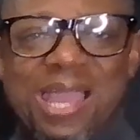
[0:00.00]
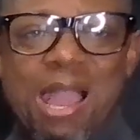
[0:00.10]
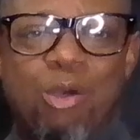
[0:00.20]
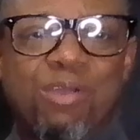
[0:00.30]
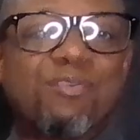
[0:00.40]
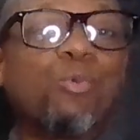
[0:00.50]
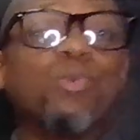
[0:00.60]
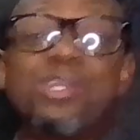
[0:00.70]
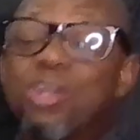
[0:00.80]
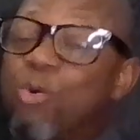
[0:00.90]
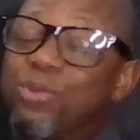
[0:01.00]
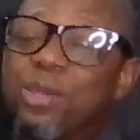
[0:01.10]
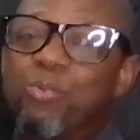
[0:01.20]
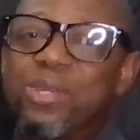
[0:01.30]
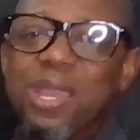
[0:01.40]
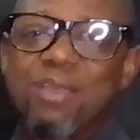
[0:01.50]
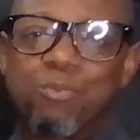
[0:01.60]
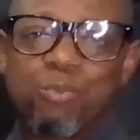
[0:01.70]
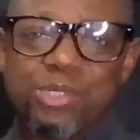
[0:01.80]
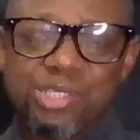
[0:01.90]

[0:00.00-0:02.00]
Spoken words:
However, we know that we